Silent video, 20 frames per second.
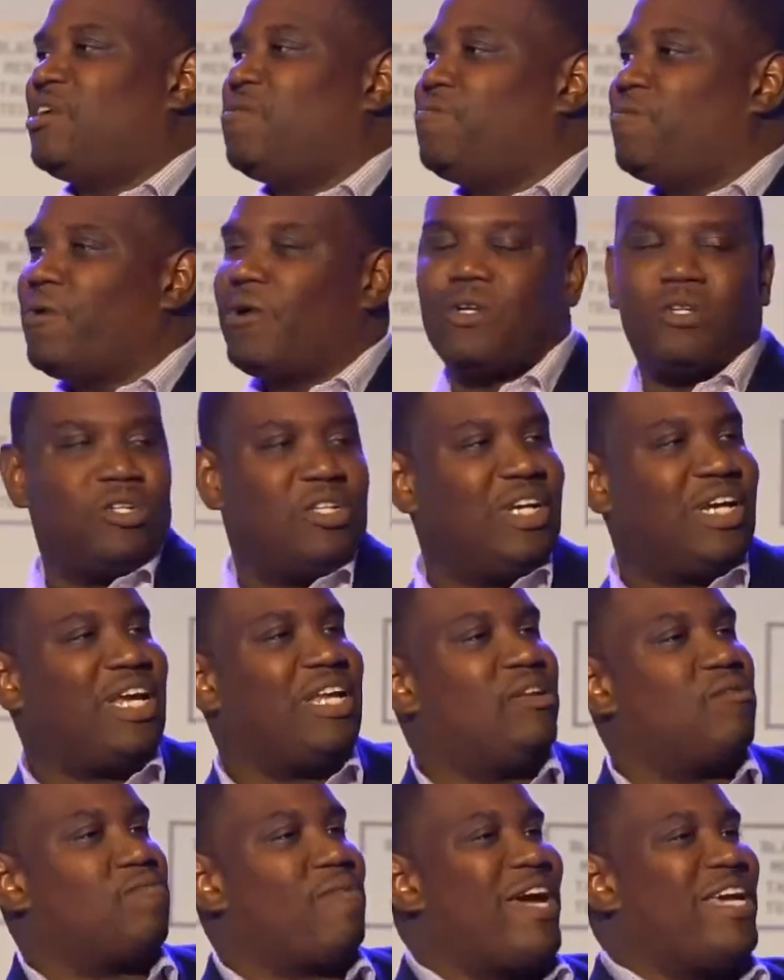and we're
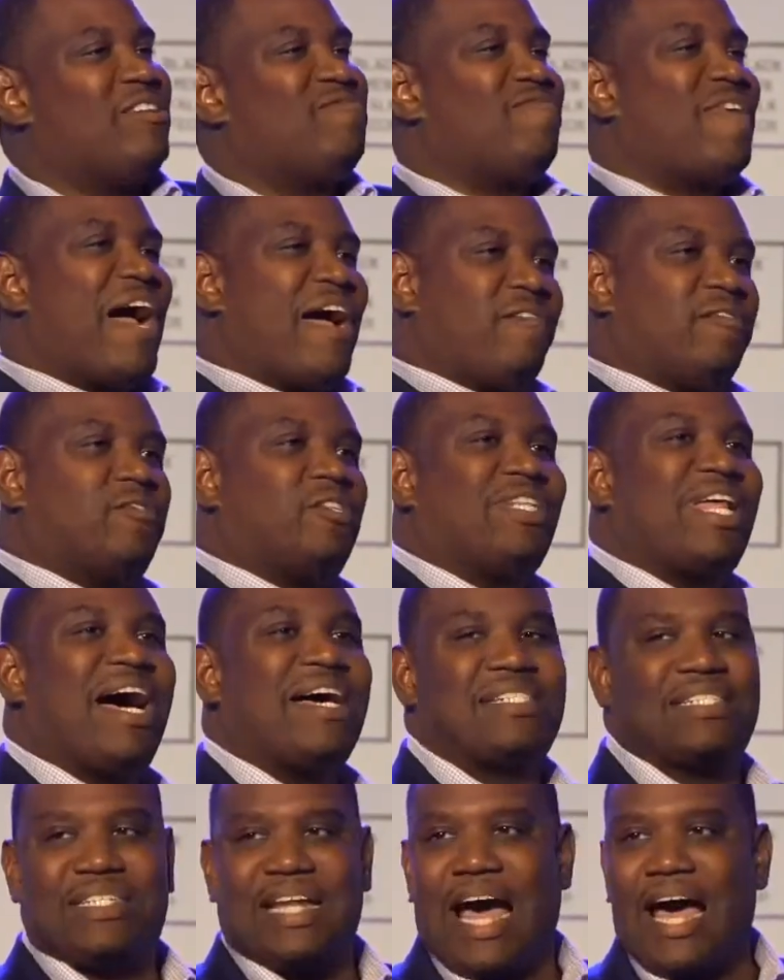looking to raise five hundred
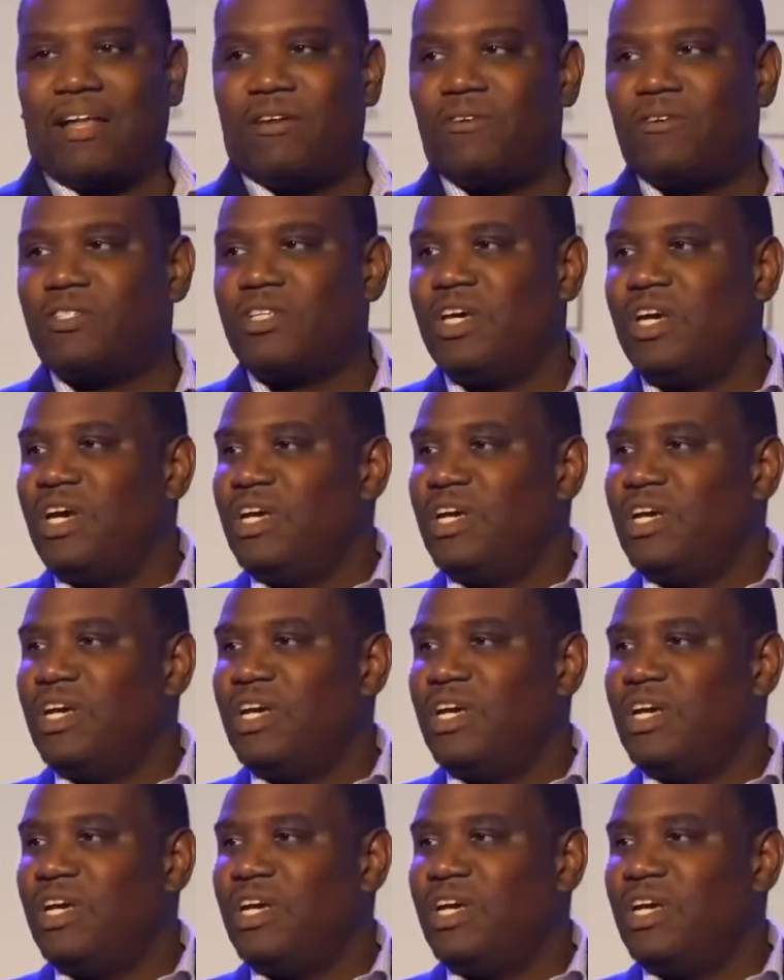thousand dollars